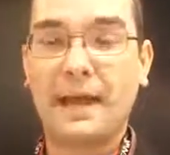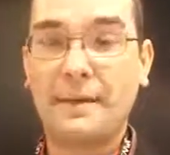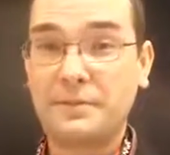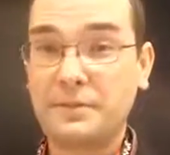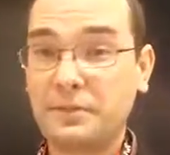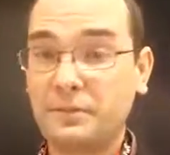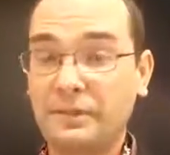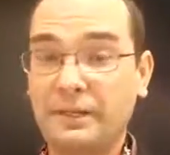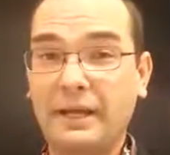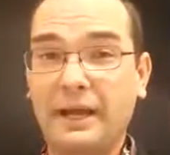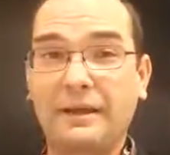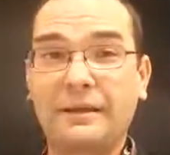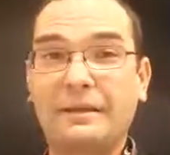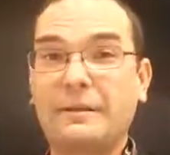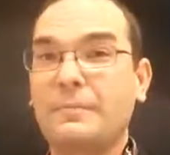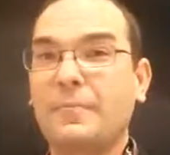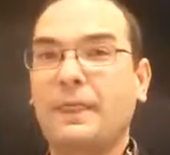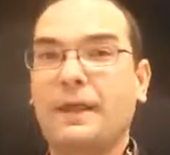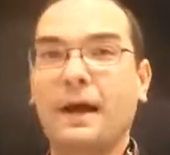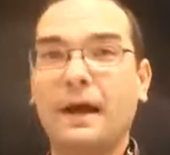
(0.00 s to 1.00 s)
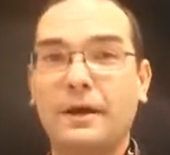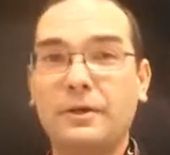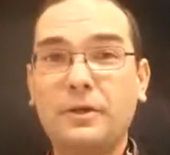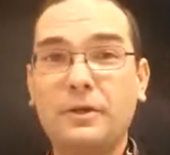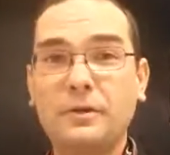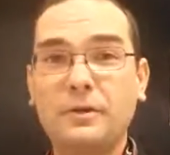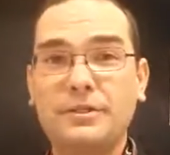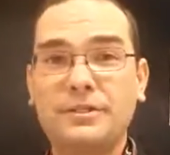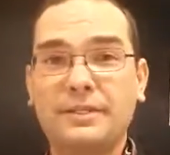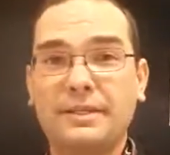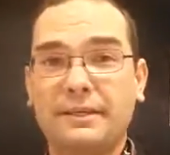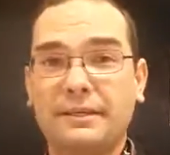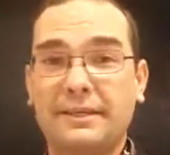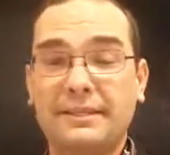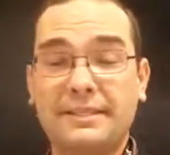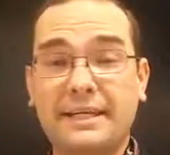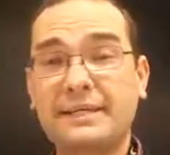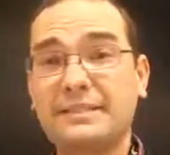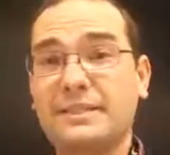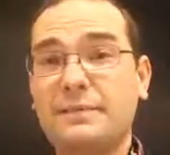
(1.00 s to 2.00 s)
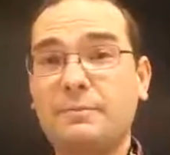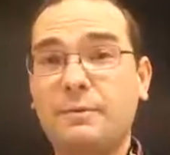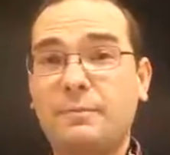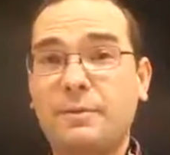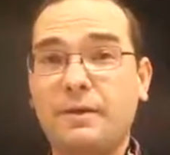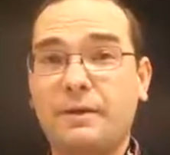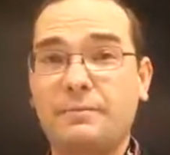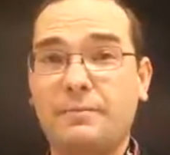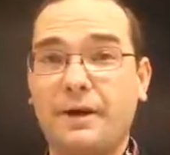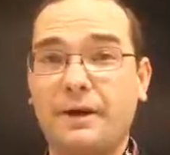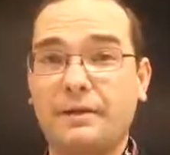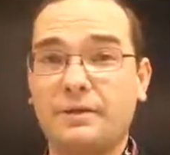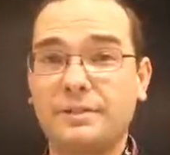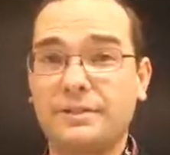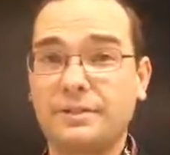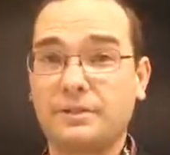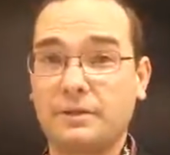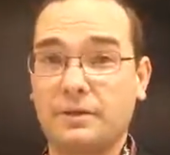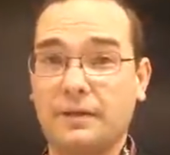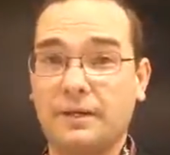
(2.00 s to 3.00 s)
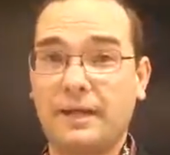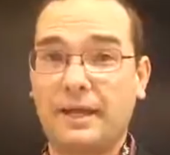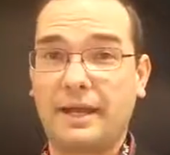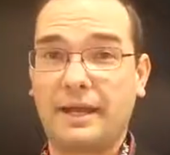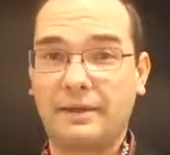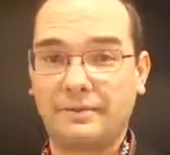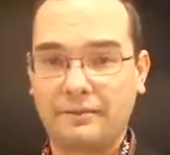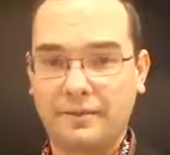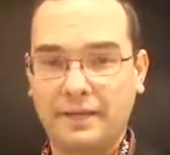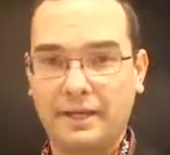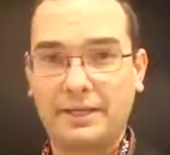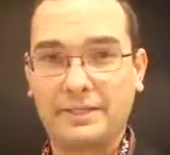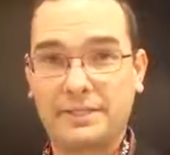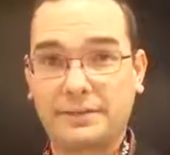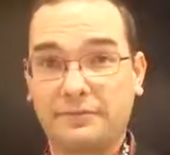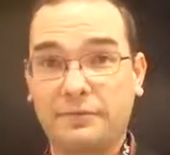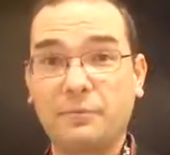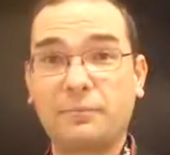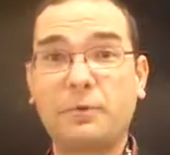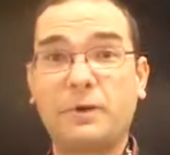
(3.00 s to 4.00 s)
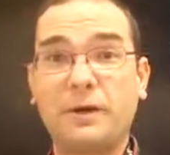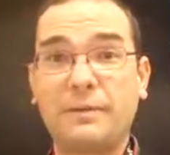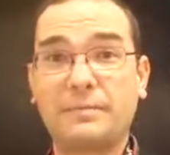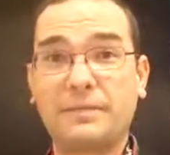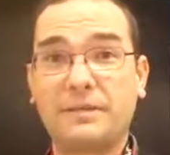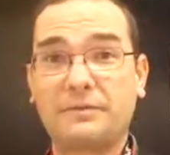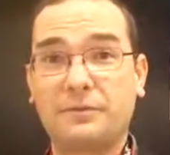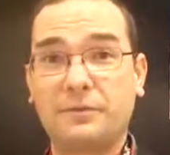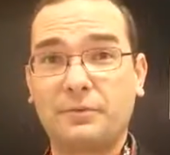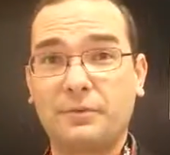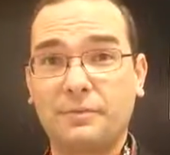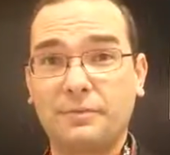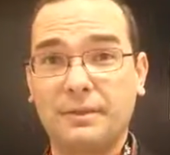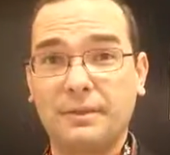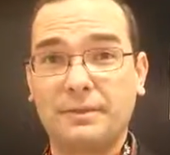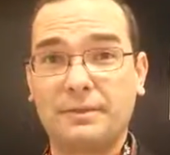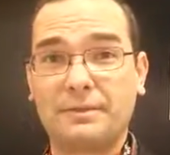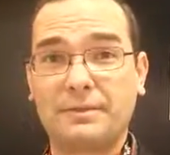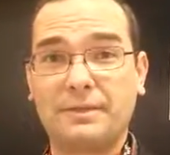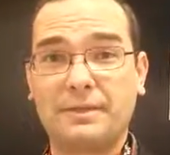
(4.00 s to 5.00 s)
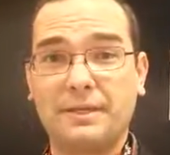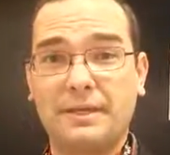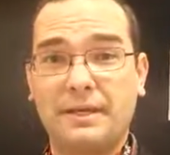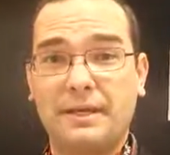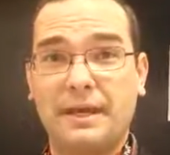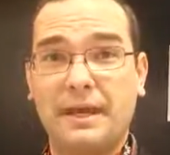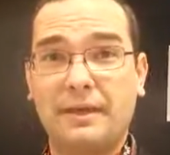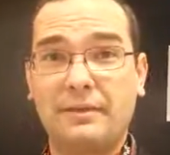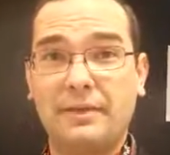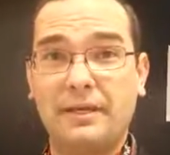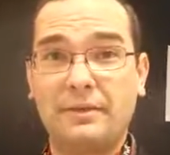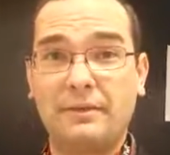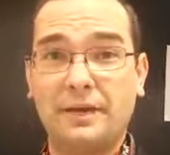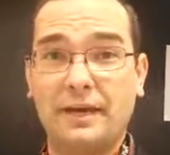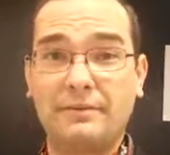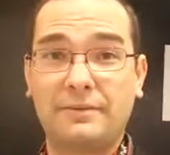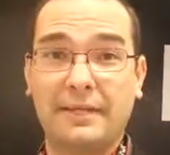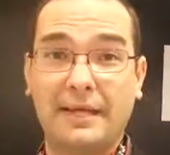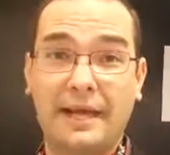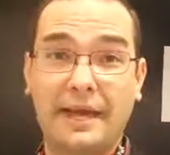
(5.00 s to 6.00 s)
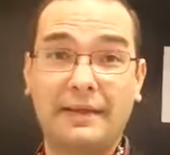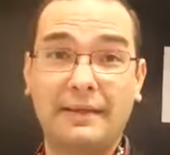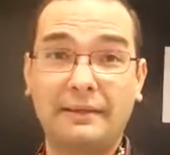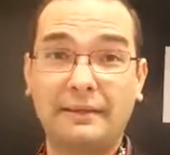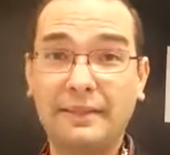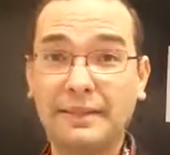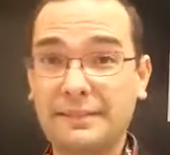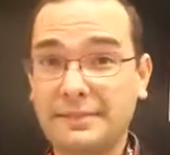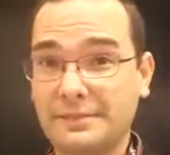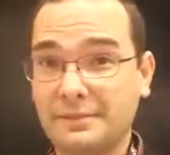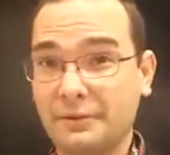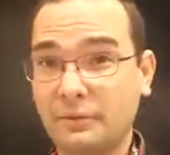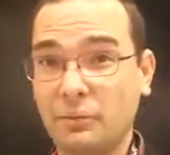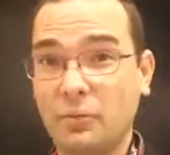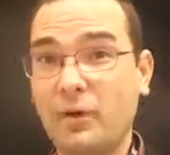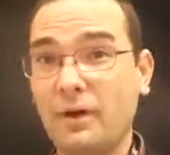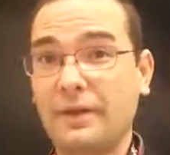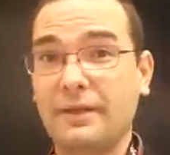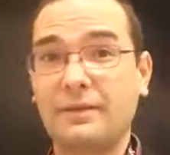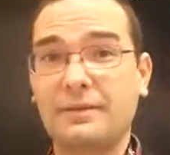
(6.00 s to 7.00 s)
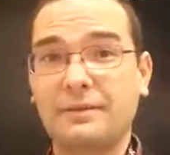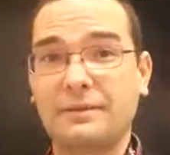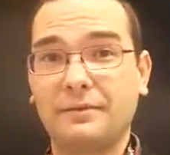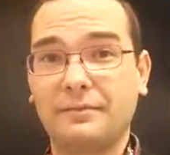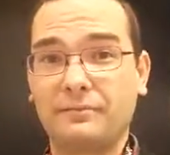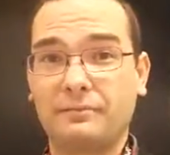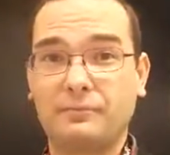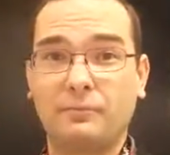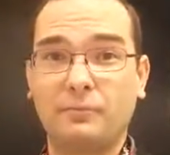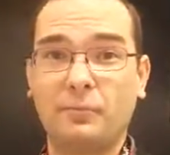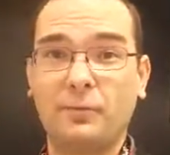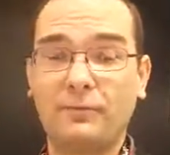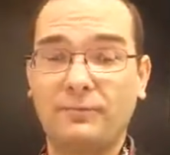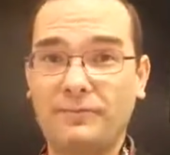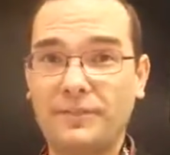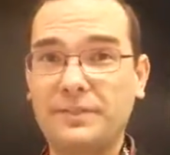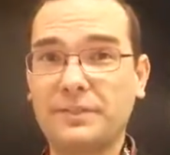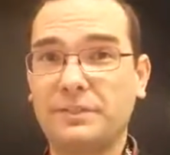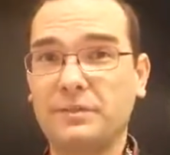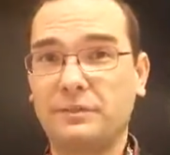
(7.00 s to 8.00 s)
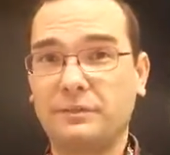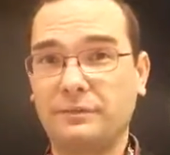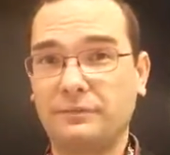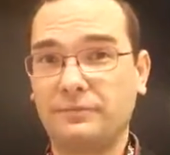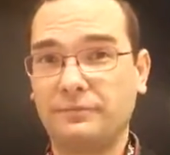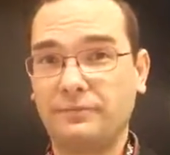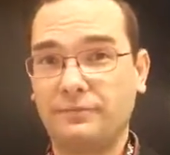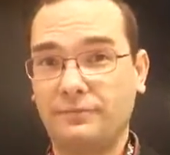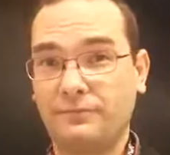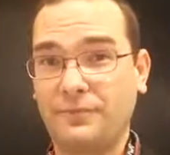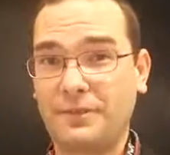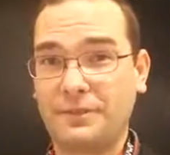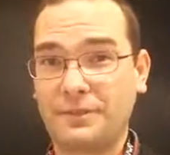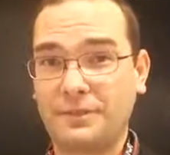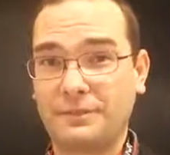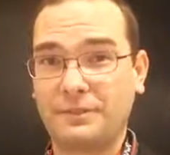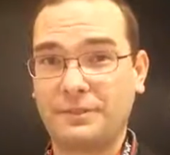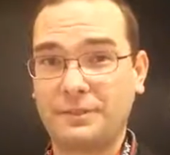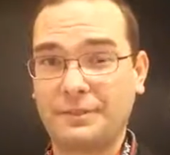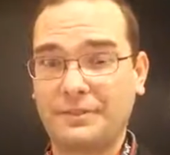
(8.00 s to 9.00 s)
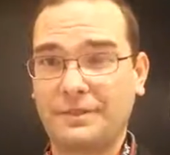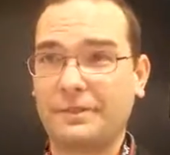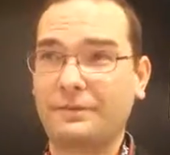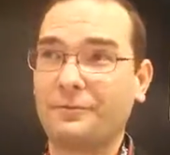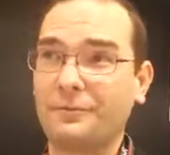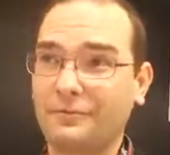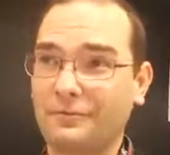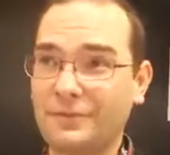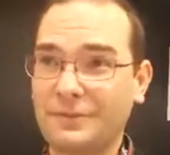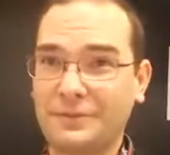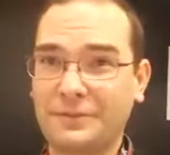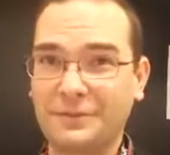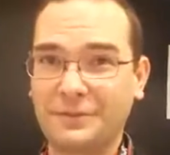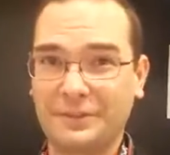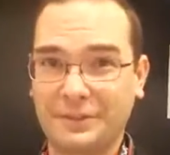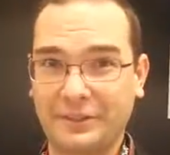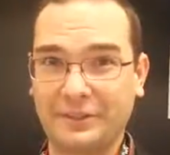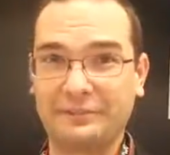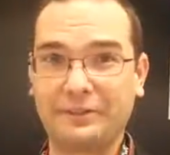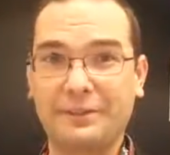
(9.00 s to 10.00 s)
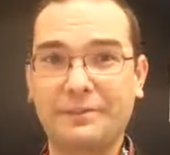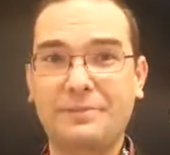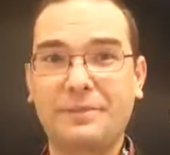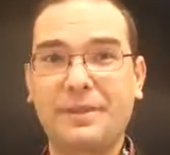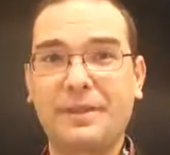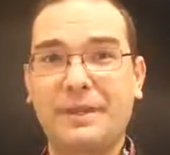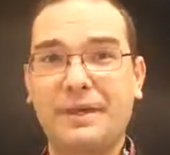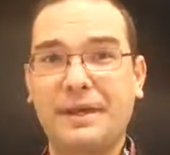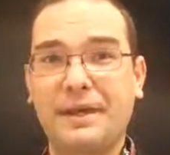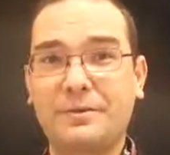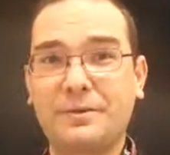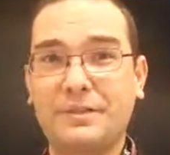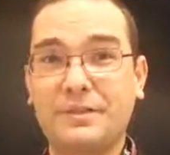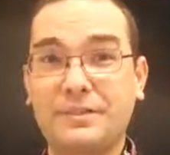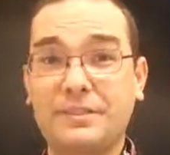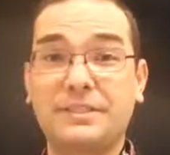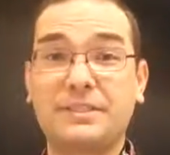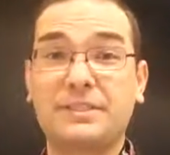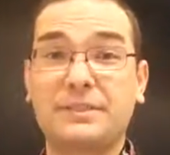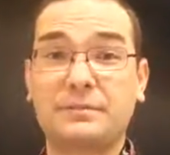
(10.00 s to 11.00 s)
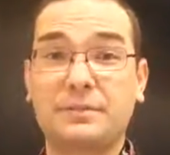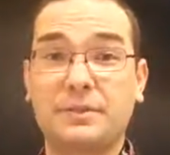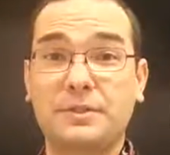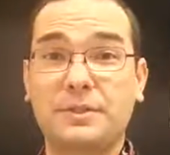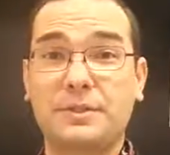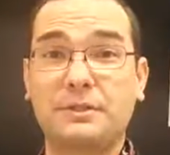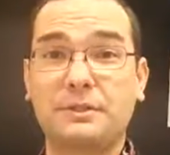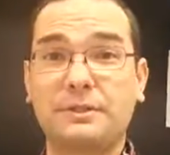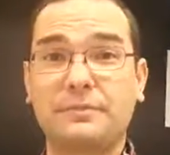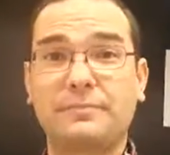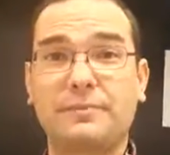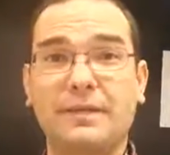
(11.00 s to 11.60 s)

Absolutely not. You can use the exact same repeater models that you already have. It's a firmware update for the repeaters, and then you have to add at least one physical feature, or one physical server, which is the system controller.